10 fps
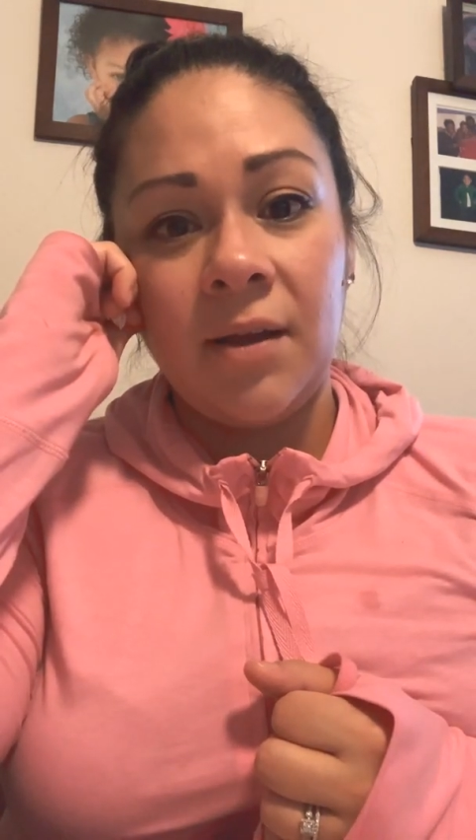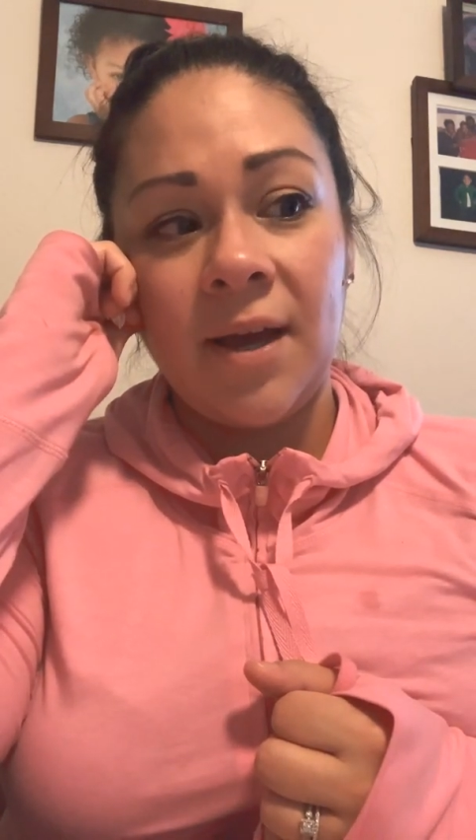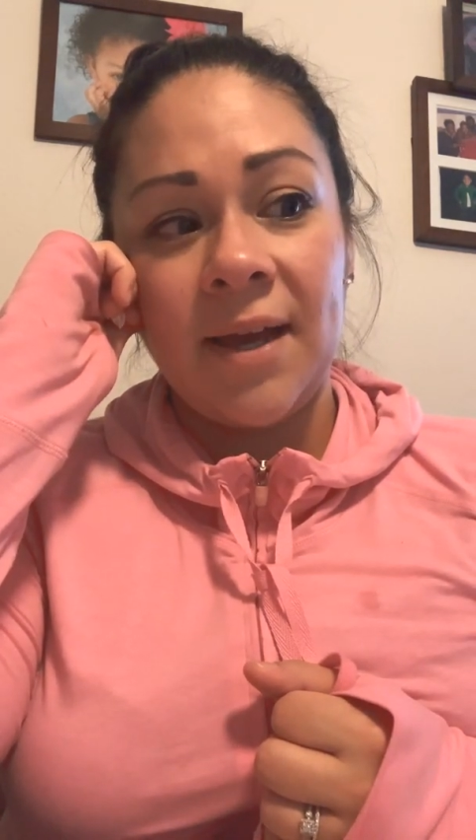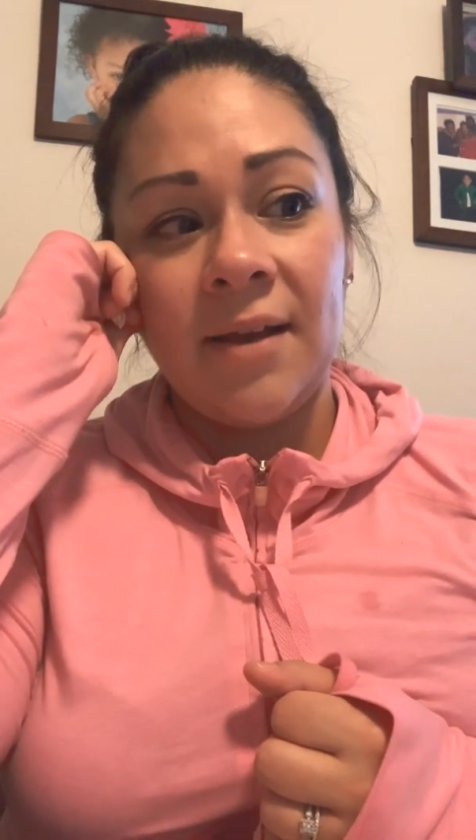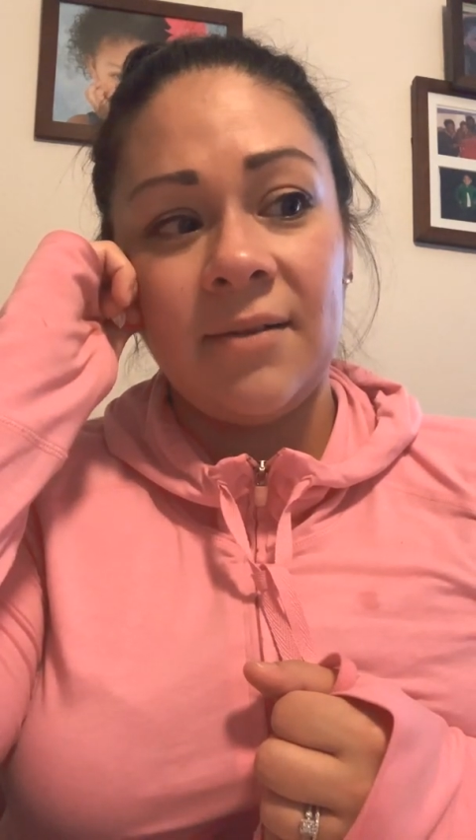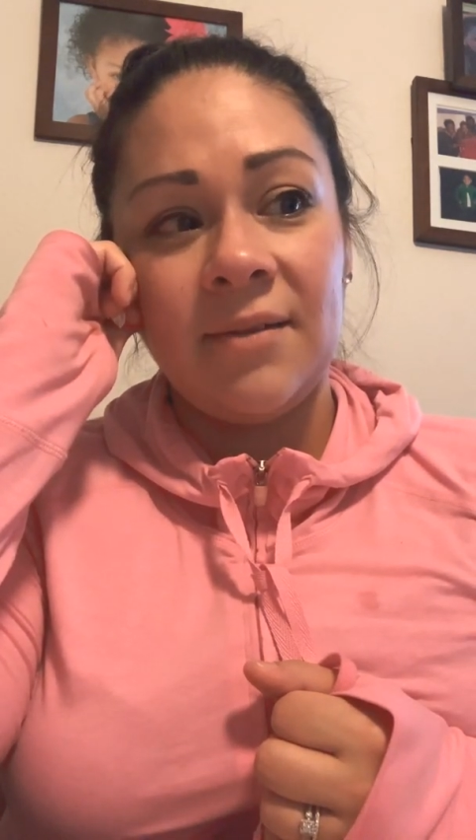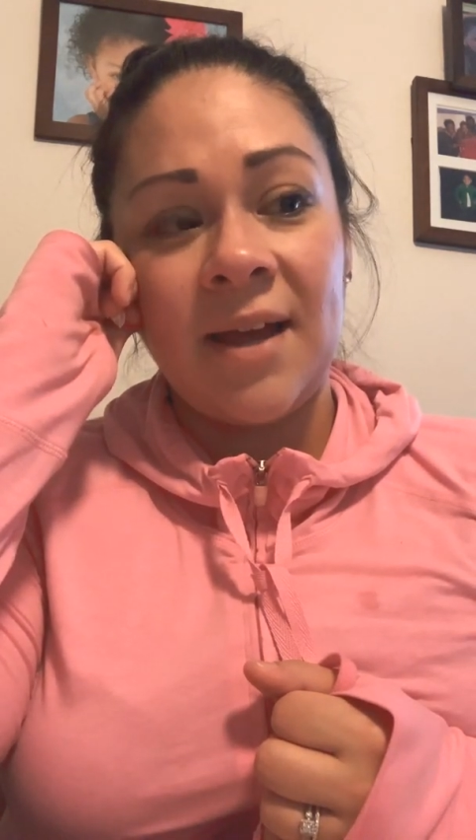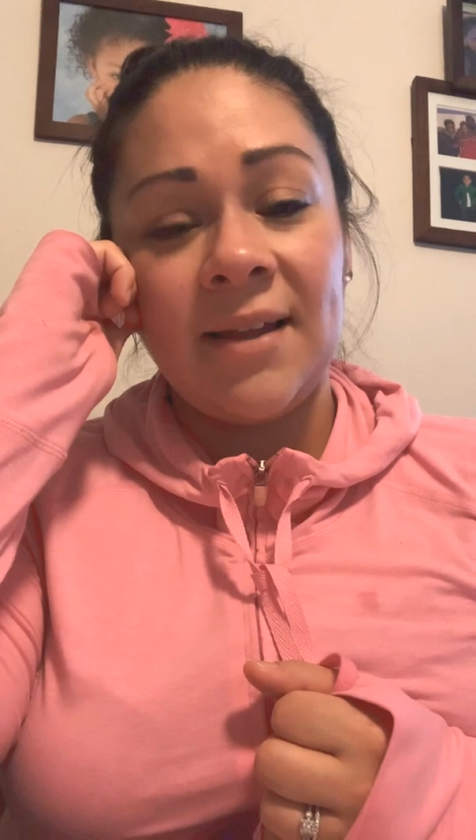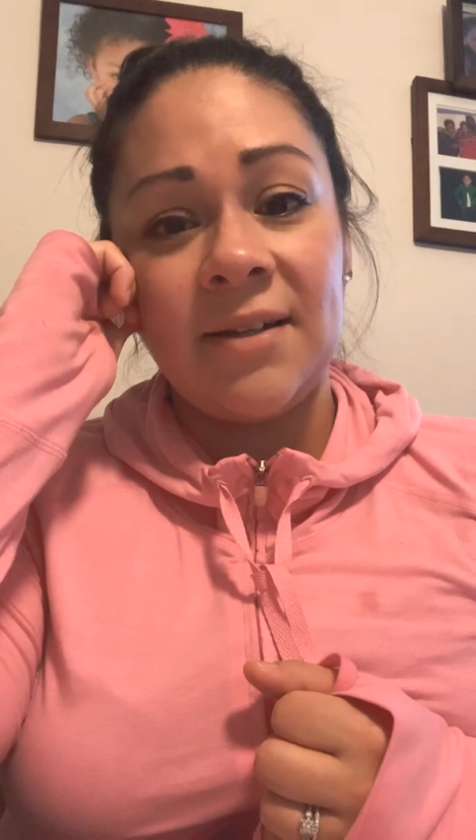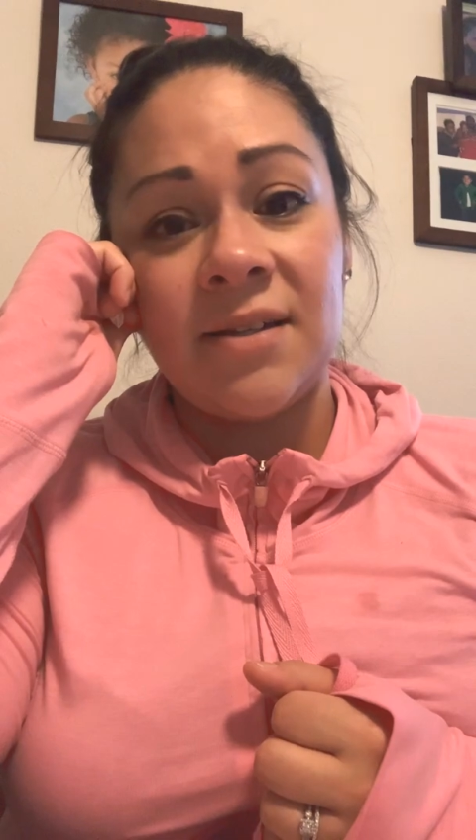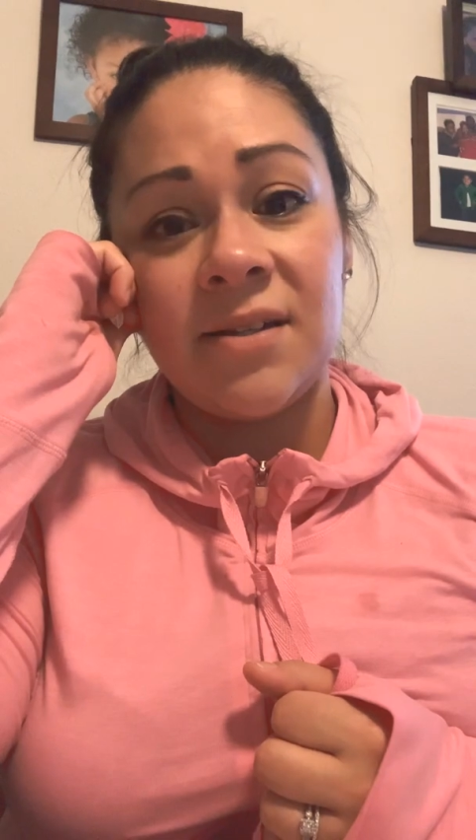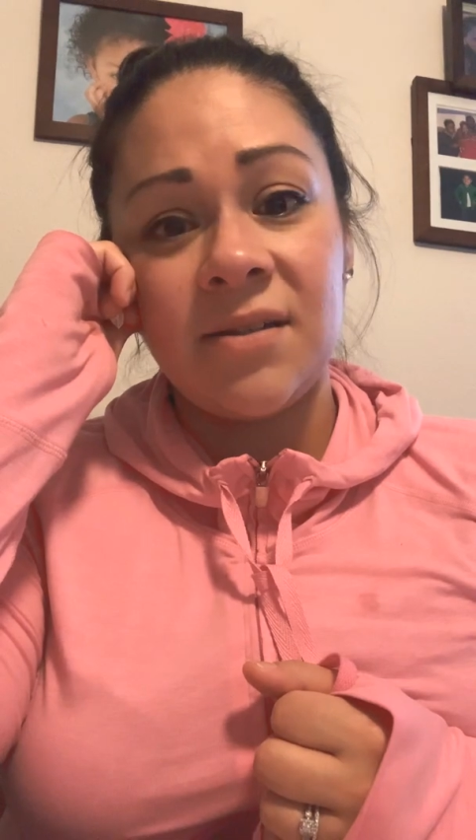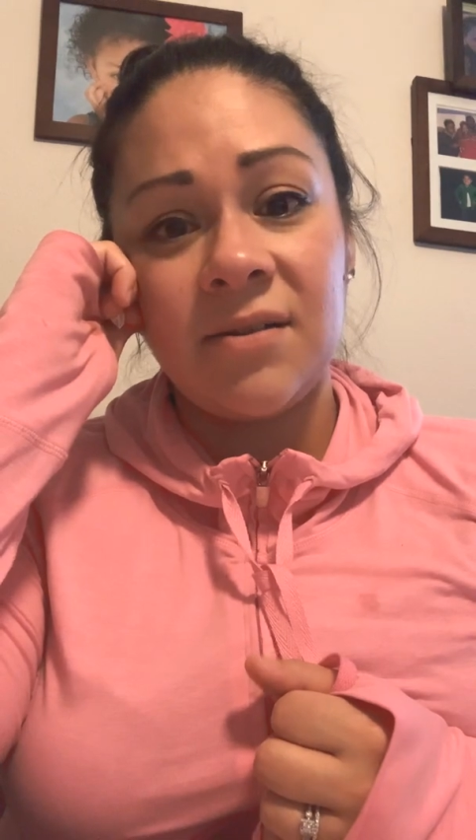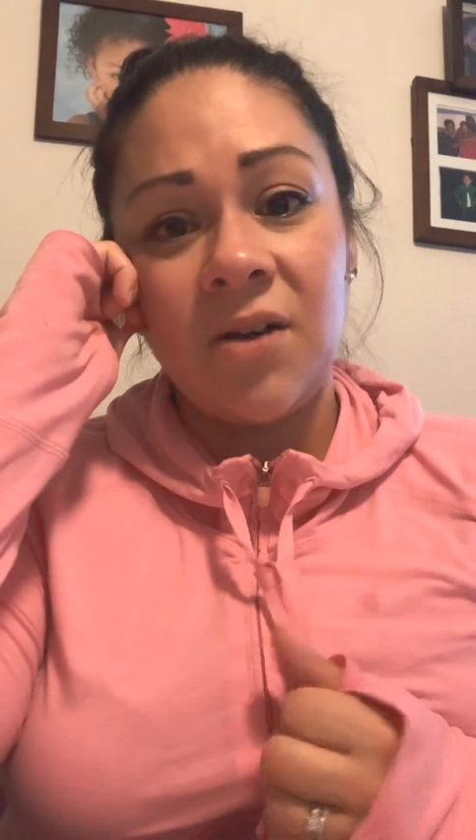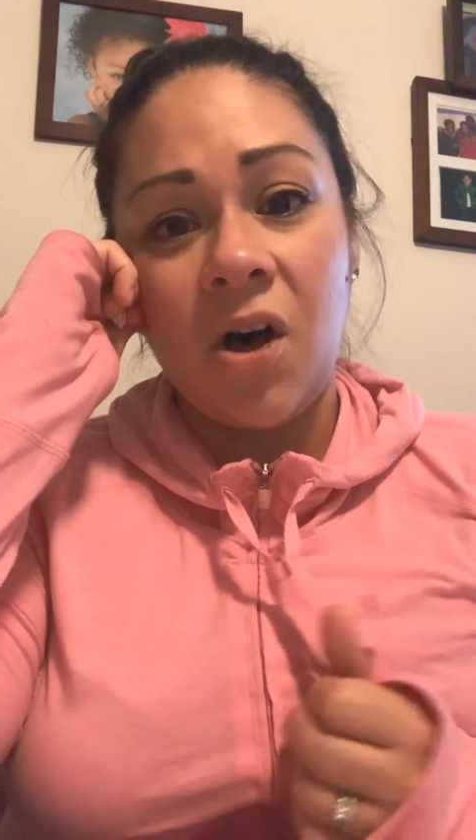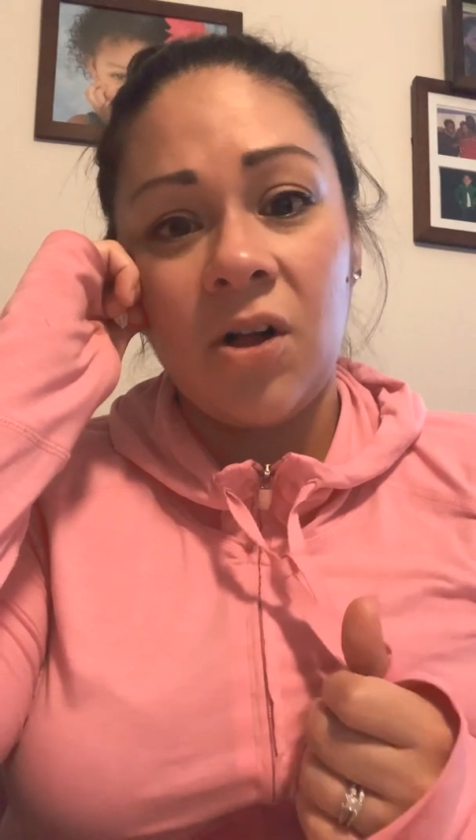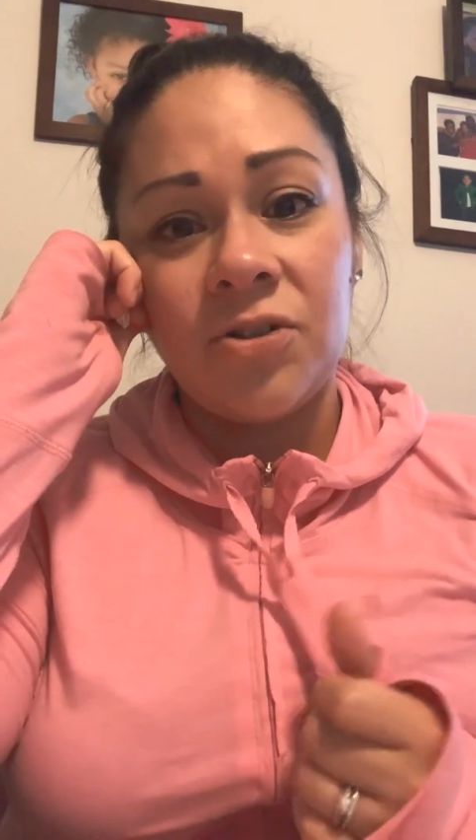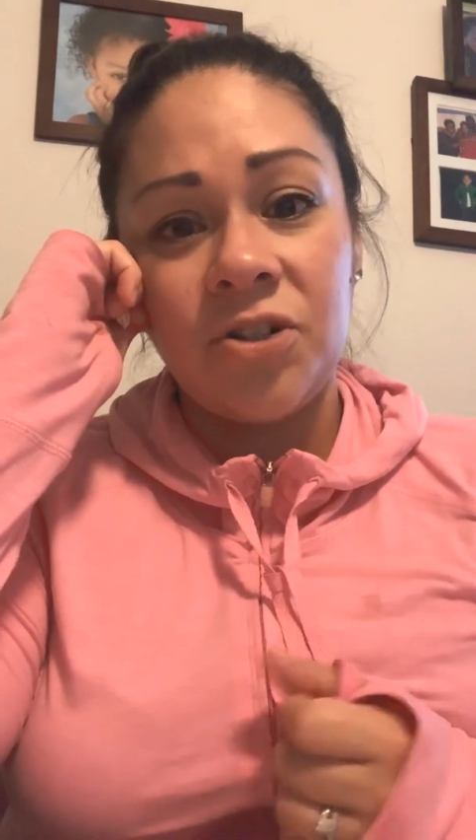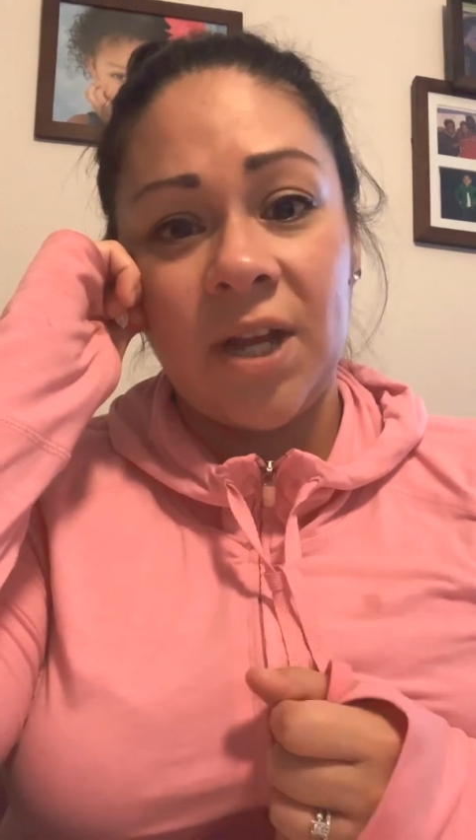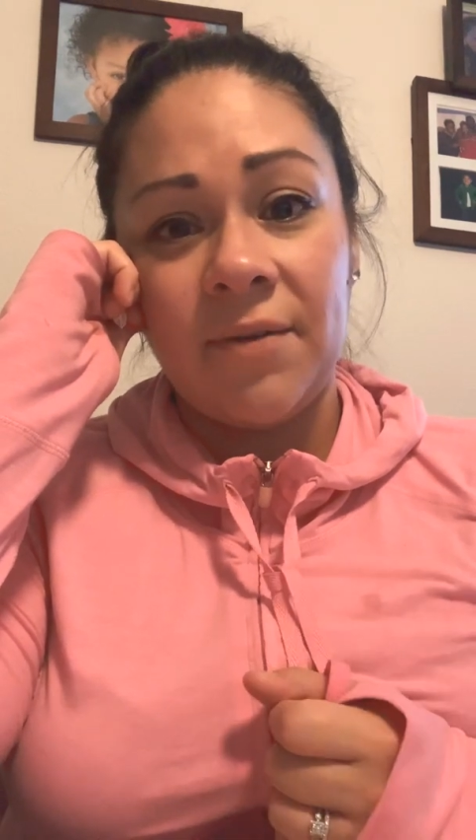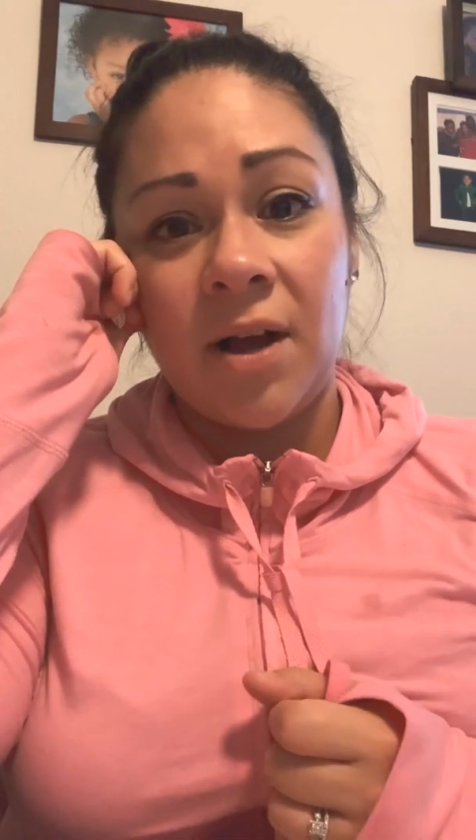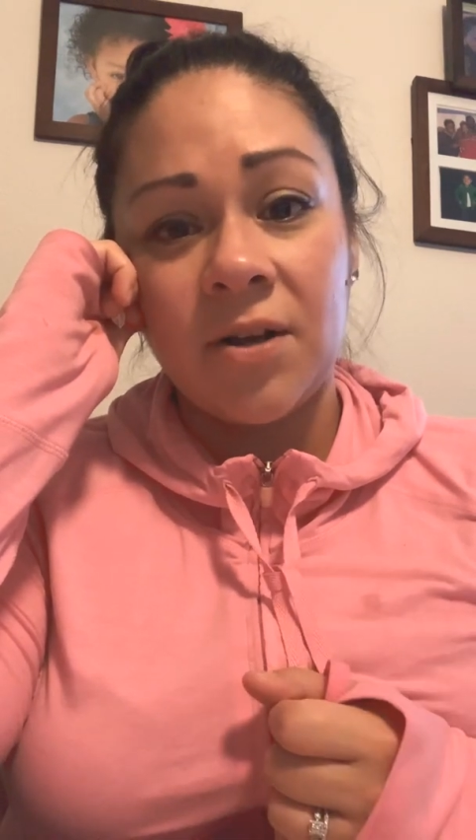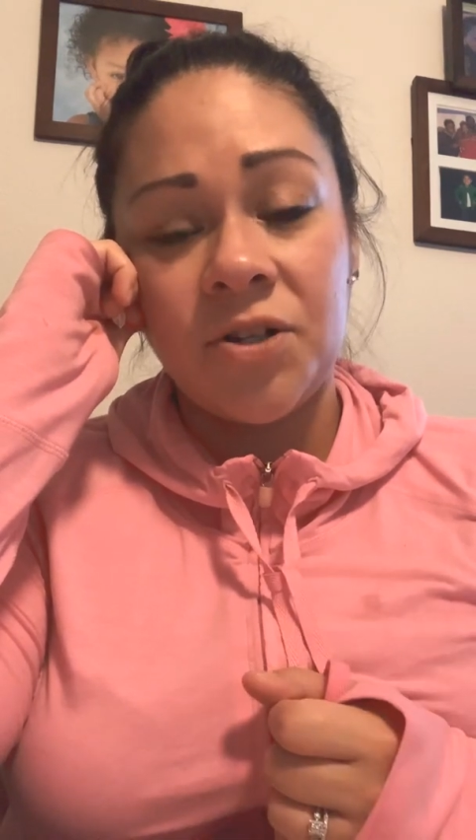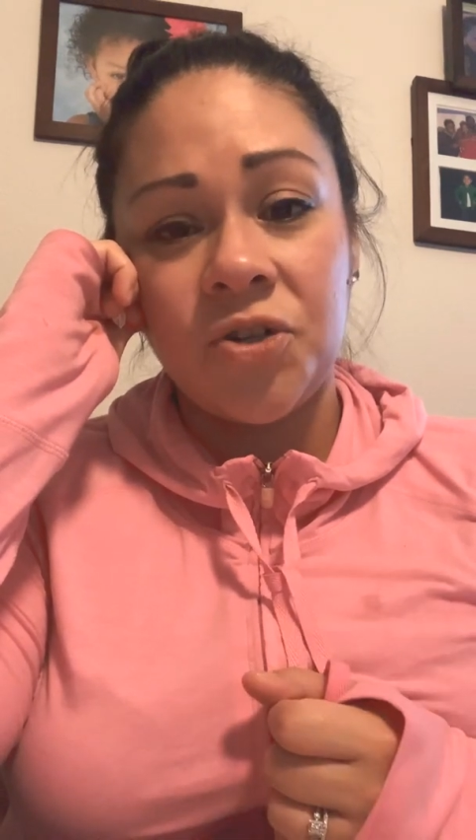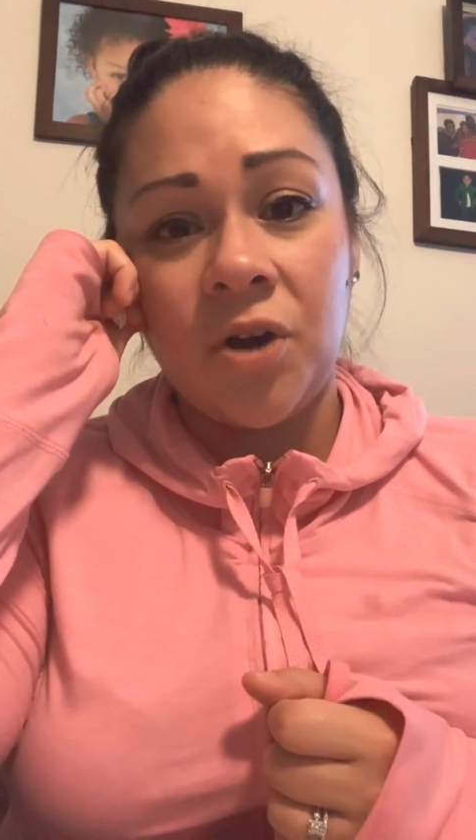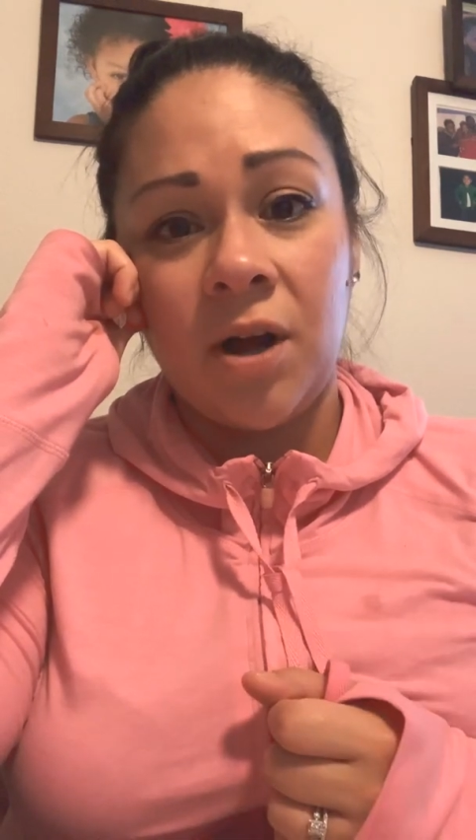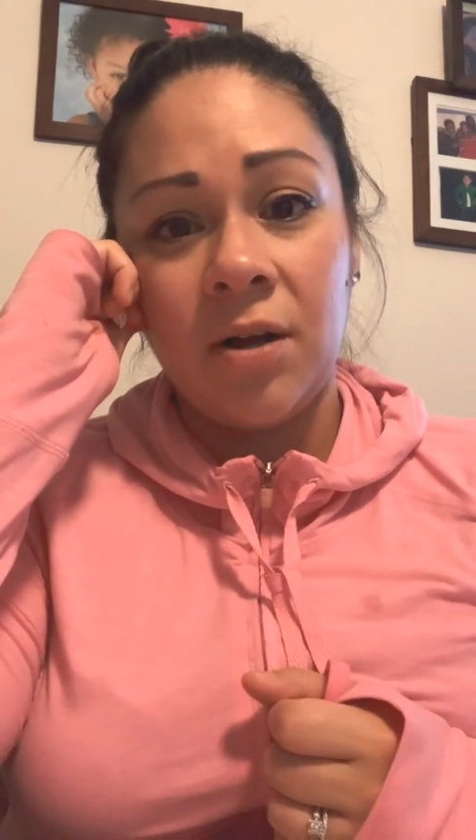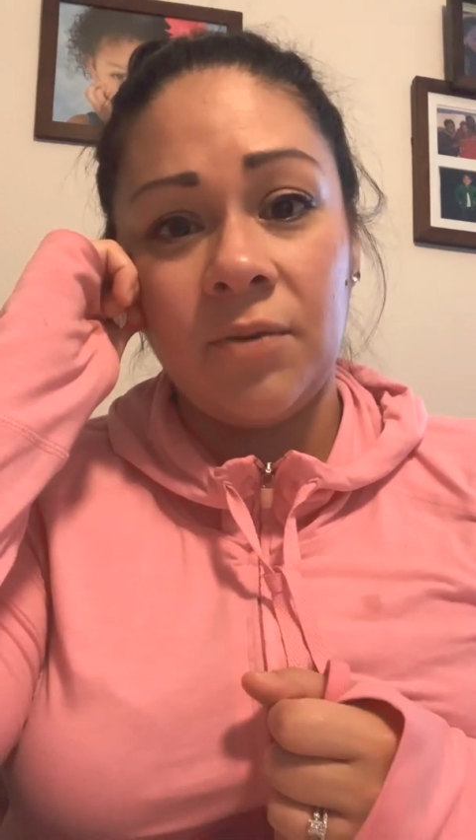I like to call J-Rock strong.